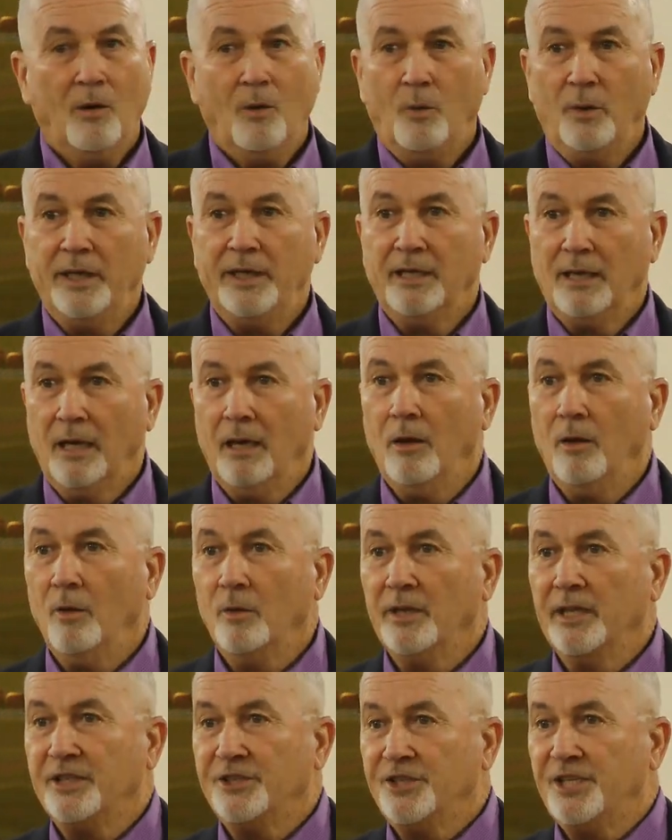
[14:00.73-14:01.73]
We know
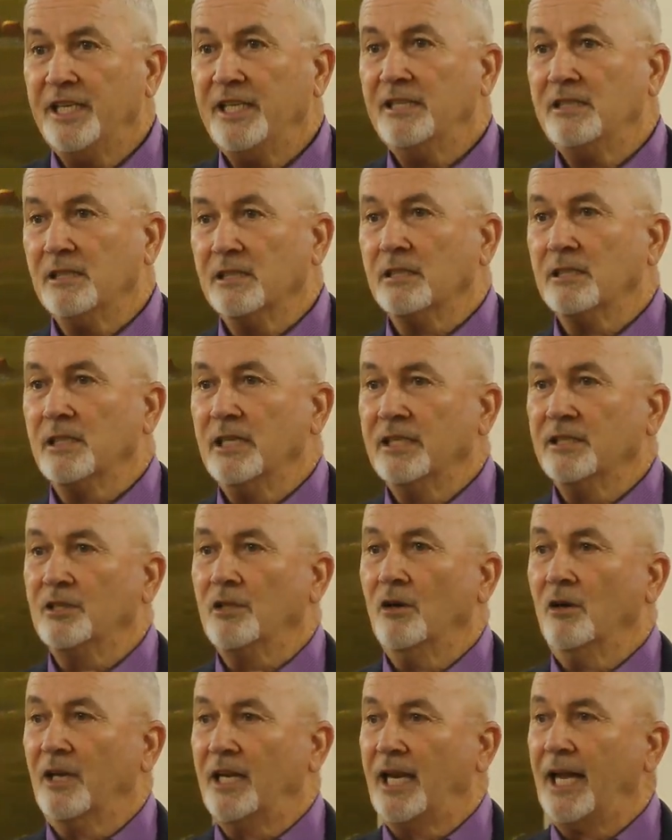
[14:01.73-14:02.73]
that Jesus is
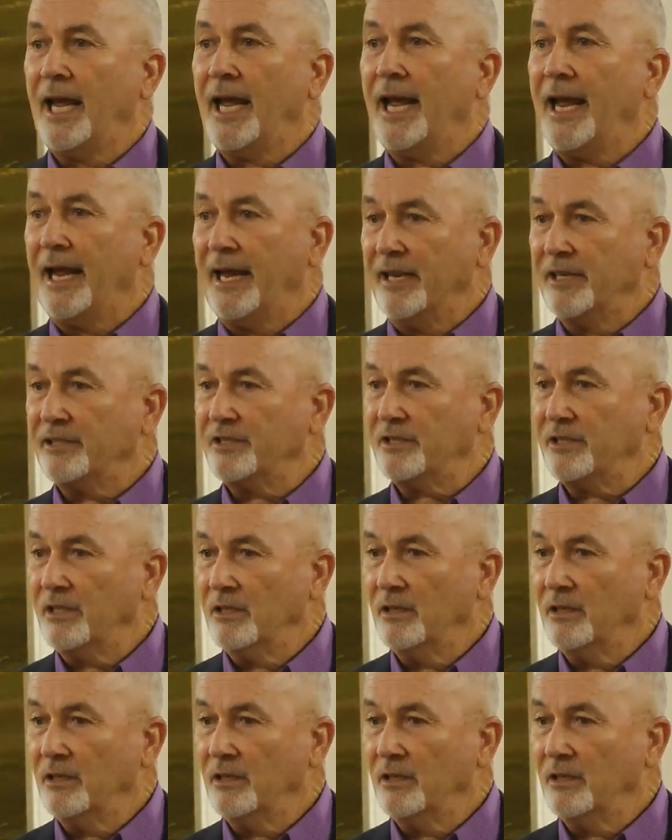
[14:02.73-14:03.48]
going to cast